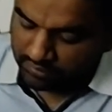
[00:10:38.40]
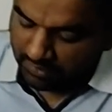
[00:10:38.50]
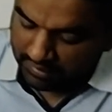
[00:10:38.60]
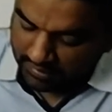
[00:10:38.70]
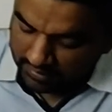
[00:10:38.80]

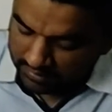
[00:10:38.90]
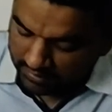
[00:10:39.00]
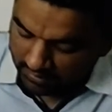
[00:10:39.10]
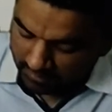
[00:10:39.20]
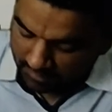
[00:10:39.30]
Number three is
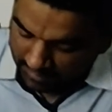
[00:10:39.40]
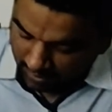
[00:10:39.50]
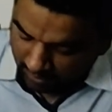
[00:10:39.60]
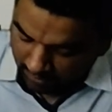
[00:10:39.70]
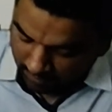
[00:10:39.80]

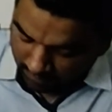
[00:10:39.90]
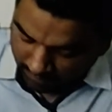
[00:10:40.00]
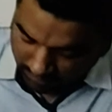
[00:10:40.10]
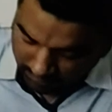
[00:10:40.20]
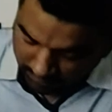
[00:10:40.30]

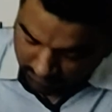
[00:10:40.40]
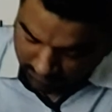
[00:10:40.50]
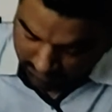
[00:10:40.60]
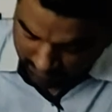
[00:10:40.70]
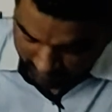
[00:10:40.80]

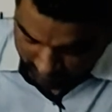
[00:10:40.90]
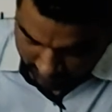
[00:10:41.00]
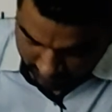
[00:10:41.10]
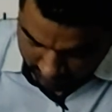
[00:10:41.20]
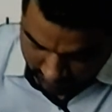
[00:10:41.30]
microfilament.
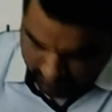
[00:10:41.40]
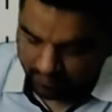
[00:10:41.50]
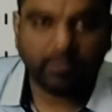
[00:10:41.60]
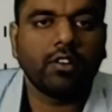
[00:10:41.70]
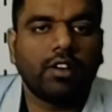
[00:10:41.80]

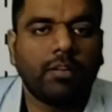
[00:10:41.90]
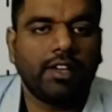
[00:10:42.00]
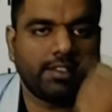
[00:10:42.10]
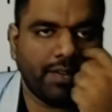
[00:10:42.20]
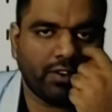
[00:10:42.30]
Number
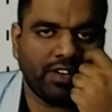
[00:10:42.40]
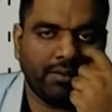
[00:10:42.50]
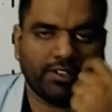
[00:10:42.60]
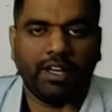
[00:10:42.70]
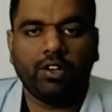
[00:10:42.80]
three is
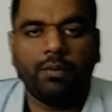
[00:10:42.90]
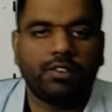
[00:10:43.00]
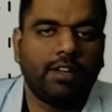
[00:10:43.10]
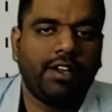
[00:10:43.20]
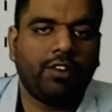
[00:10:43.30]
microfilament. So
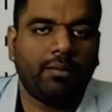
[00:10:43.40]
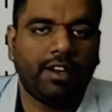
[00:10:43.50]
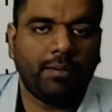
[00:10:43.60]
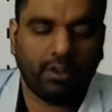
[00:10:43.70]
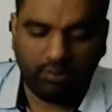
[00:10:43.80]
microtubules, intermediate
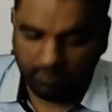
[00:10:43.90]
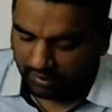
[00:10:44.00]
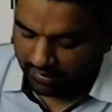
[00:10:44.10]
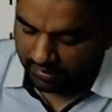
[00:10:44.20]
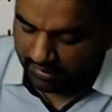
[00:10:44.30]
filament, and
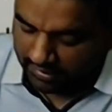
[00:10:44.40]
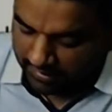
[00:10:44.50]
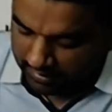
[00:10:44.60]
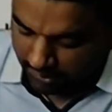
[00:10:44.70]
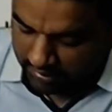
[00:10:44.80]
microfilament, and
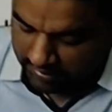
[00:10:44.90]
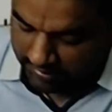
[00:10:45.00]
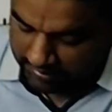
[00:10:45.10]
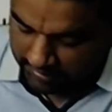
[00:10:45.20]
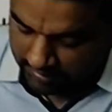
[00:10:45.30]
they are the smallest in
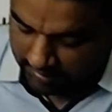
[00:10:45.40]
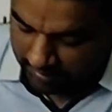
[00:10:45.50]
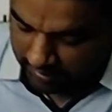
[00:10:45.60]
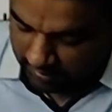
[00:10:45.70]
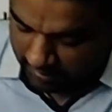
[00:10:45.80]
size.
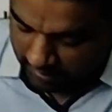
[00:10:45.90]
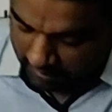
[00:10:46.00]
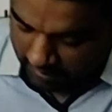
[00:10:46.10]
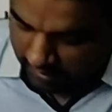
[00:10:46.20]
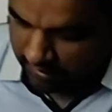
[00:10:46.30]

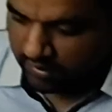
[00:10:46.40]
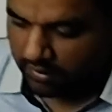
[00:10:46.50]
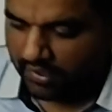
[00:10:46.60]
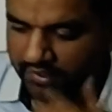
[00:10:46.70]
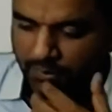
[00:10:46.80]

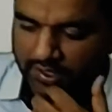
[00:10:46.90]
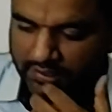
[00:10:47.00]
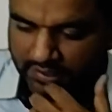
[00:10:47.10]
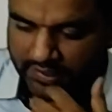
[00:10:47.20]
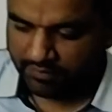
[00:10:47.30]
They are the
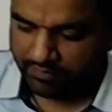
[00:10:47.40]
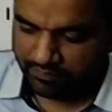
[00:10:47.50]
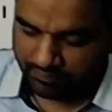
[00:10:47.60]
smallest in size.